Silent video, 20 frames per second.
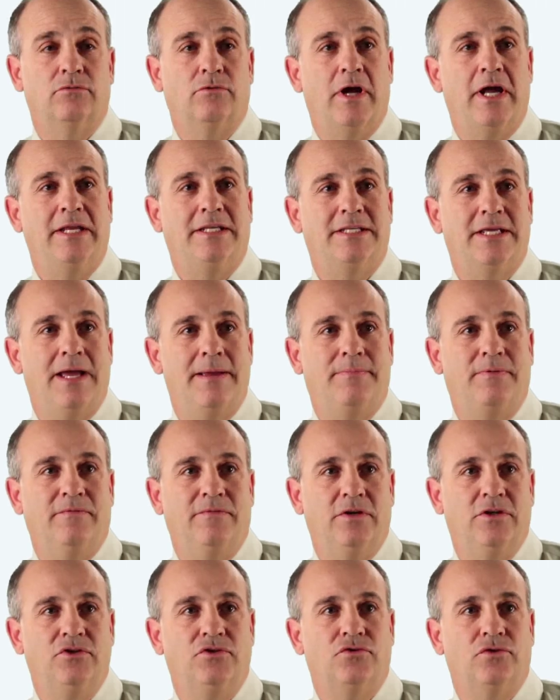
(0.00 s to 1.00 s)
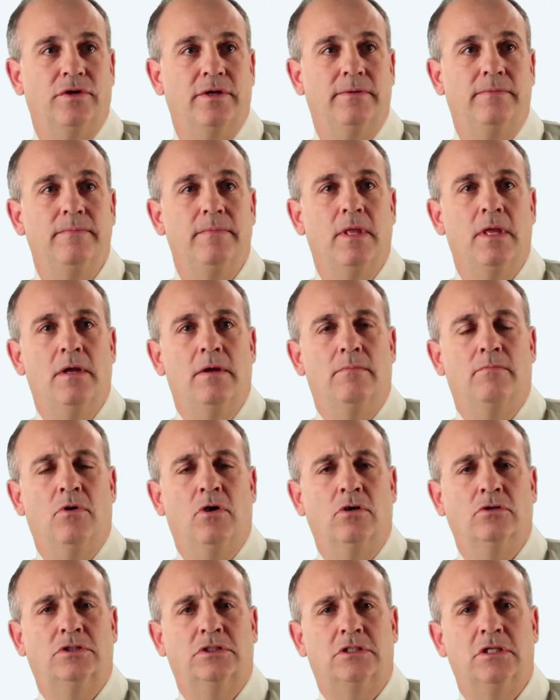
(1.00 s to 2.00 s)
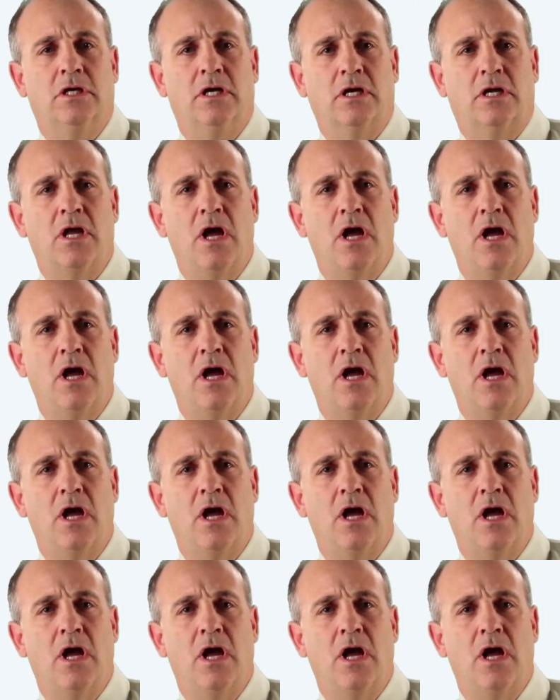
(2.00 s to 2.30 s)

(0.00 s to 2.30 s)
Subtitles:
the right type of injury. Most